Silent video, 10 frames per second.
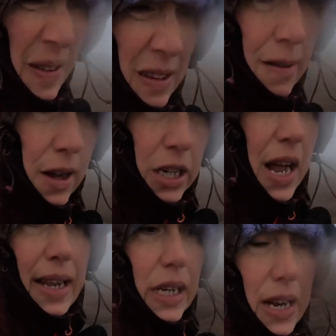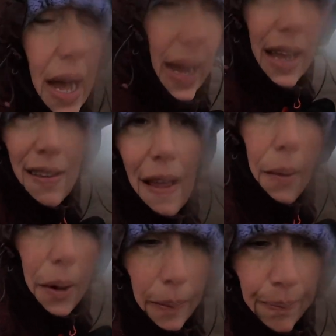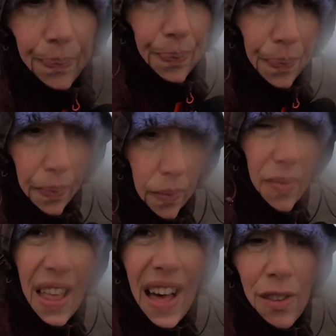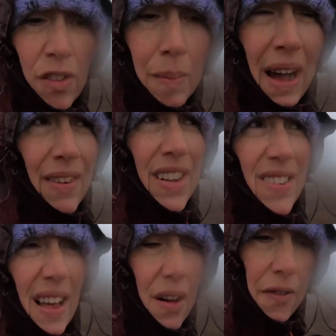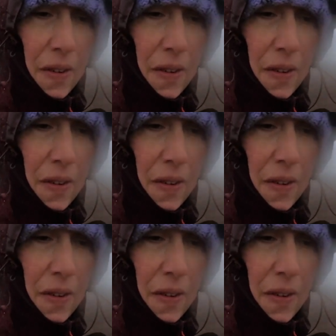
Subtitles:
It's not a challenging hike, so that doesn't matter in itself.